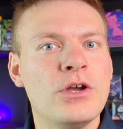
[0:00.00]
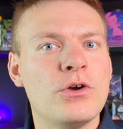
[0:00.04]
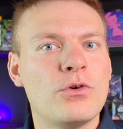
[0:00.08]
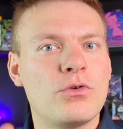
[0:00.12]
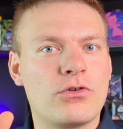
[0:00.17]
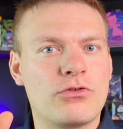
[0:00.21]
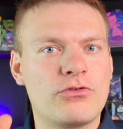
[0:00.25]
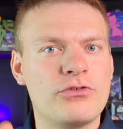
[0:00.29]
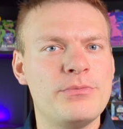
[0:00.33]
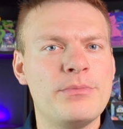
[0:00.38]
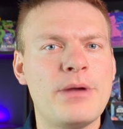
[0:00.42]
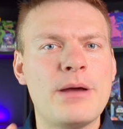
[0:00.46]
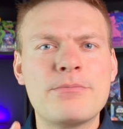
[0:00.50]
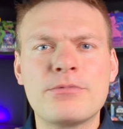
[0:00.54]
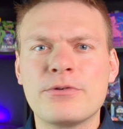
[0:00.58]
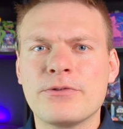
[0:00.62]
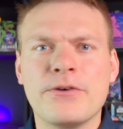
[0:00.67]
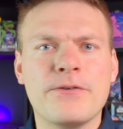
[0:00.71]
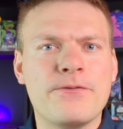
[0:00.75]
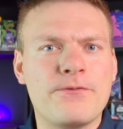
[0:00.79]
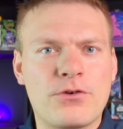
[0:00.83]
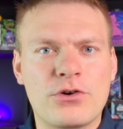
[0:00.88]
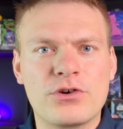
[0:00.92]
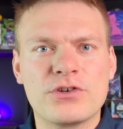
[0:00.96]
Or remember the
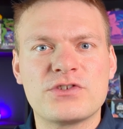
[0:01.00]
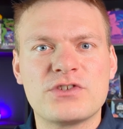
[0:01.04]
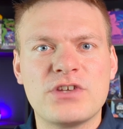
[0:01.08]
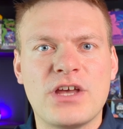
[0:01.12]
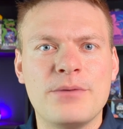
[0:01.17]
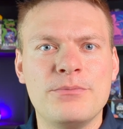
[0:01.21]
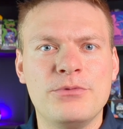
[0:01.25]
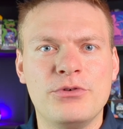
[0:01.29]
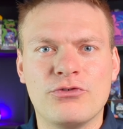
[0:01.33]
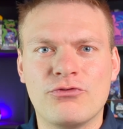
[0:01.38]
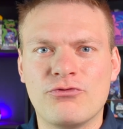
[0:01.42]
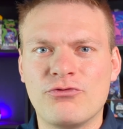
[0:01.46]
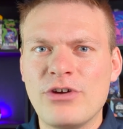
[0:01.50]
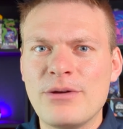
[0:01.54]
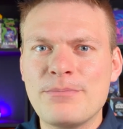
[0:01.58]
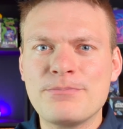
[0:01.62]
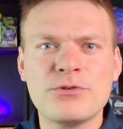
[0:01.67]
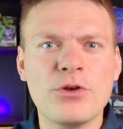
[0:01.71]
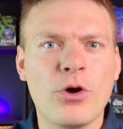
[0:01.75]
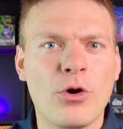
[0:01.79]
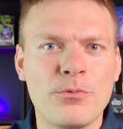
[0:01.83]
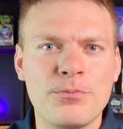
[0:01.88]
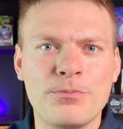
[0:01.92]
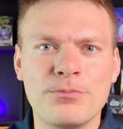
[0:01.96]
first time you ripped
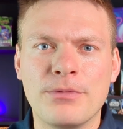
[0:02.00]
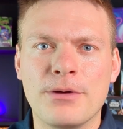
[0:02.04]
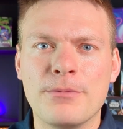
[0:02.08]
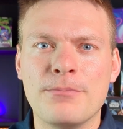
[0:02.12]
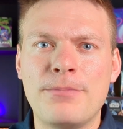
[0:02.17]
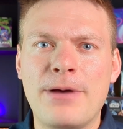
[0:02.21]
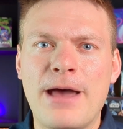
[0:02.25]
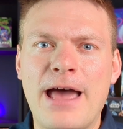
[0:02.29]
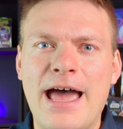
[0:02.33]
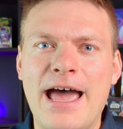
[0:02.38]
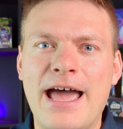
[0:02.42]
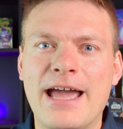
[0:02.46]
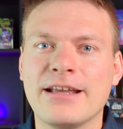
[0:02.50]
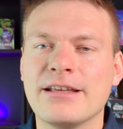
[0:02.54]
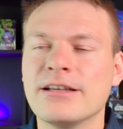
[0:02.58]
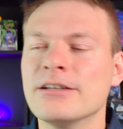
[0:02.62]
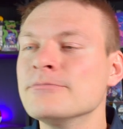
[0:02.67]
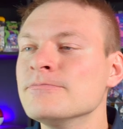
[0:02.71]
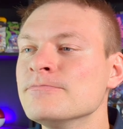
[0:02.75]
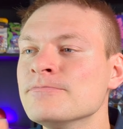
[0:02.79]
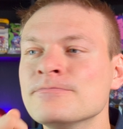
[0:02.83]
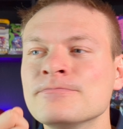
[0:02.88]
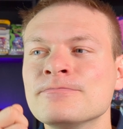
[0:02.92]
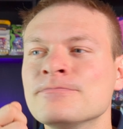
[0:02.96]
open a pack,
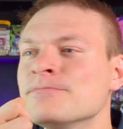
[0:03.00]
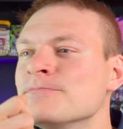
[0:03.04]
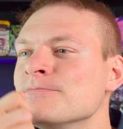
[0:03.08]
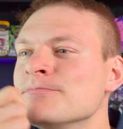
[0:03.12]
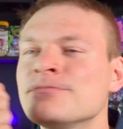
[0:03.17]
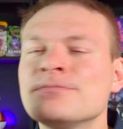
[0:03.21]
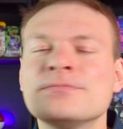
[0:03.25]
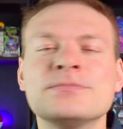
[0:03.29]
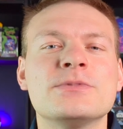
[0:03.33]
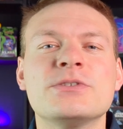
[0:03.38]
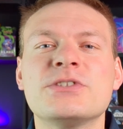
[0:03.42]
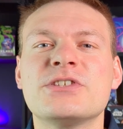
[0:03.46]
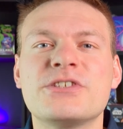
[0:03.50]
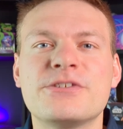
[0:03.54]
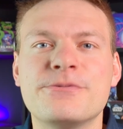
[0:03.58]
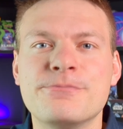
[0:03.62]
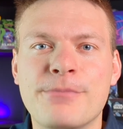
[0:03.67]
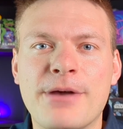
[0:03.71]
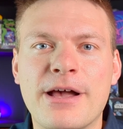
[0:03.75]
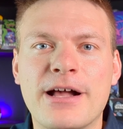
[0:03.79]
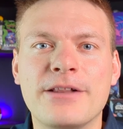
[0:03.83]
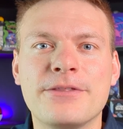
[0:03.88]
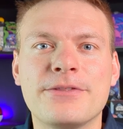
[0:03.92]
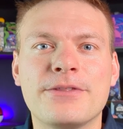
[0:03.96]

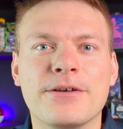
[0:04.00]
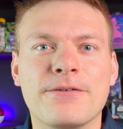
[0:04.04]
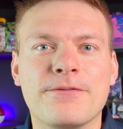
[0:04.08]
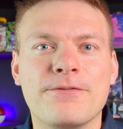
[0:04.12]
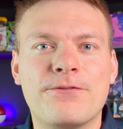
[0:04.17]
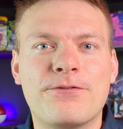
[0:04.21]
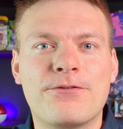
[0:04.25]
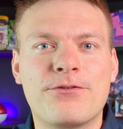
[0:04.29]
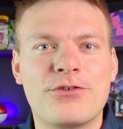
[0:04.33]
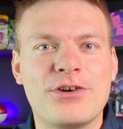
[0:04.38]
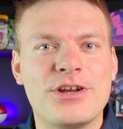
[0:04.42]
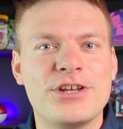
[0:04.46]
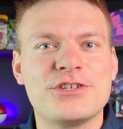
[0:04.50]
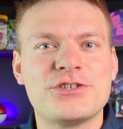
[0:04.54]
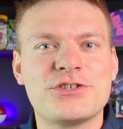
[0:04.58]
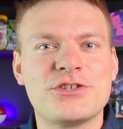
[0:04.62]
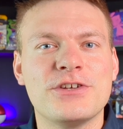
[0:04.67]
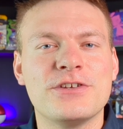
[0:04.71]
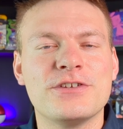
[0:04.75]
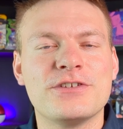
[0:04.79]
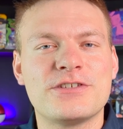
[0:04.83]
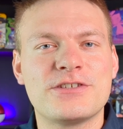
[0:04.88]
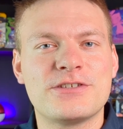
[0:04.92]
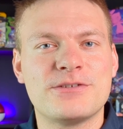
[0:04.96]
smelled the fresh
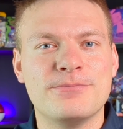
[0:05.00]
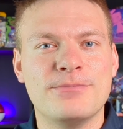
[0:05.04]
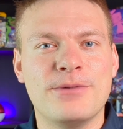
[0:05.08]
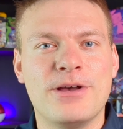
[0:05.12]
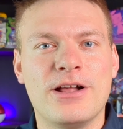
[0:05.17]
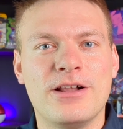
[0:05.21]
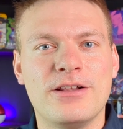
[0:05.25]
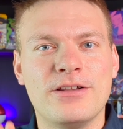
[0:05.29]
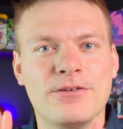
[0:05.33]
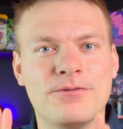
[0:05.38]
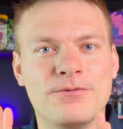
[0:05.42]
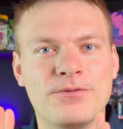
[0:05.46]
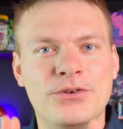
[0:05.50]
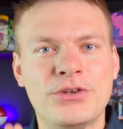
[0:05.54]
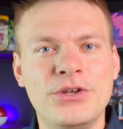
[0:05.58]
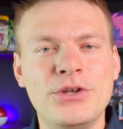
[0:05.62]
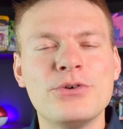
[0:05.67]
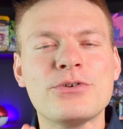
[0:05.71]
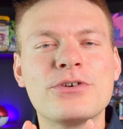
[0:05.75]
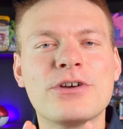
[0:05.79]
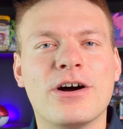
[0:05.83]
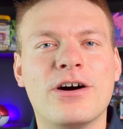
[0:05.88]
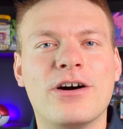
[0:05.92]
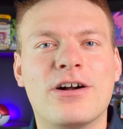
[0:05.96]
smell of new
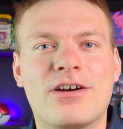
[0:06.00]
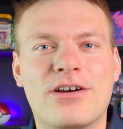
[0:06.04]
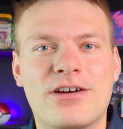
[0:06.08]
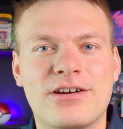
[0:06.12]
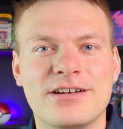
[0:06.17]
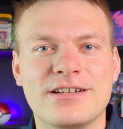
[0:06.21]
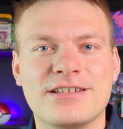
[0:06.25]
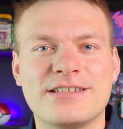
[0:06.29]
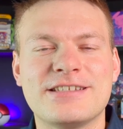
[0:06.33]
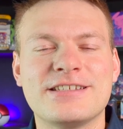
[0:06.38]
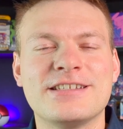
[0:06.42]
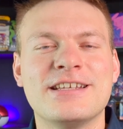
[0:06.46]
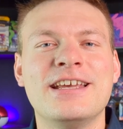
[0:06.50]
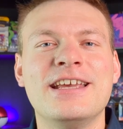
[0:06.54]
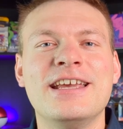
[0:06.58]
cards,